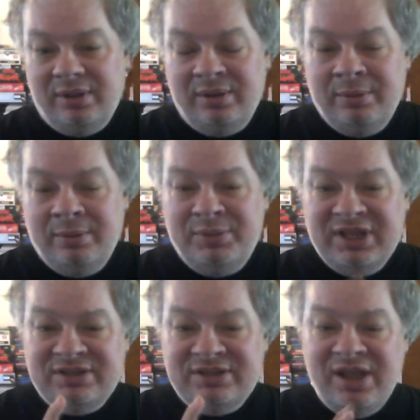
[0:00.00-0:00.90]
But
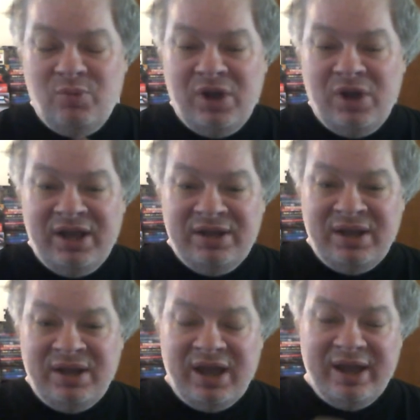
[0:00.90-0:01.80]
that's not why
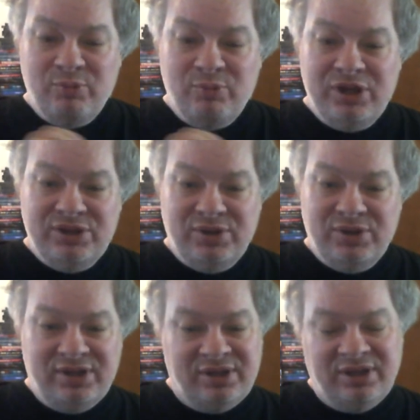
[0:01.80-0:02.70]
I'm
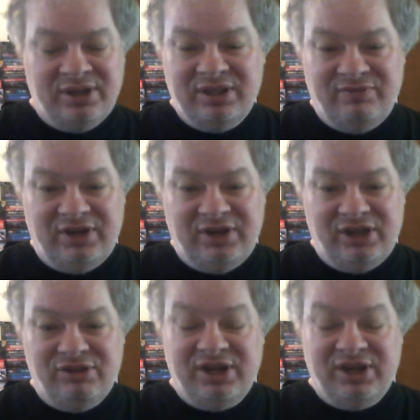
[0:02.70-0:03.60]
redoing the video
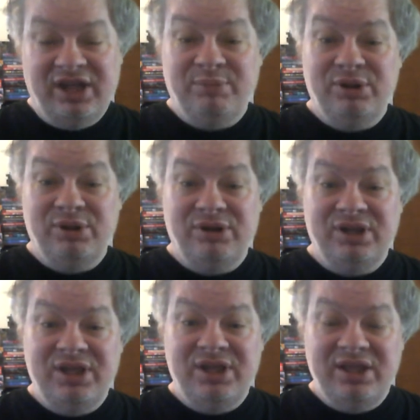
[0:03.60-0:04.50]
that I uploaded
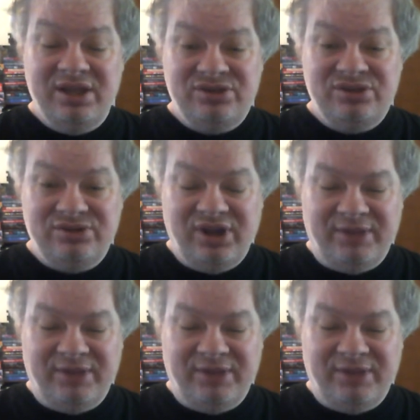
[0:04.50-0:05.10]
yesterday.